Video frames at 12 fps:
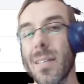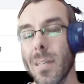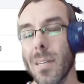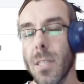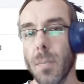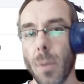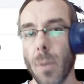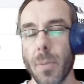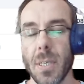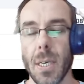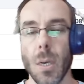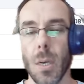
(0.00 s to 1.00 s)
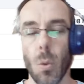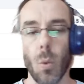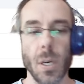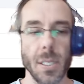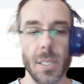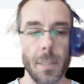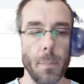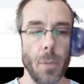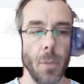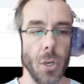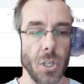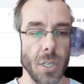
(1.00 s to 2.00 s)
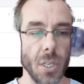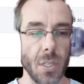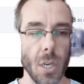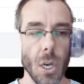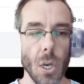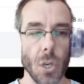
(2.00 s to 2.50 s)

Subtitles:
since the property was purchased.